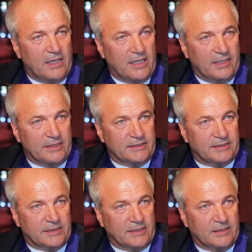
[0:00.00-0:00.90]

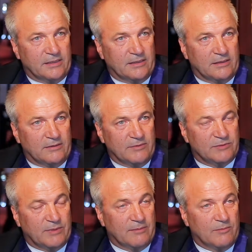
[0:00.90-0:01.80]
and uh,
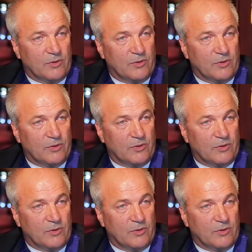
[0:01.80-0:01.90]
with one,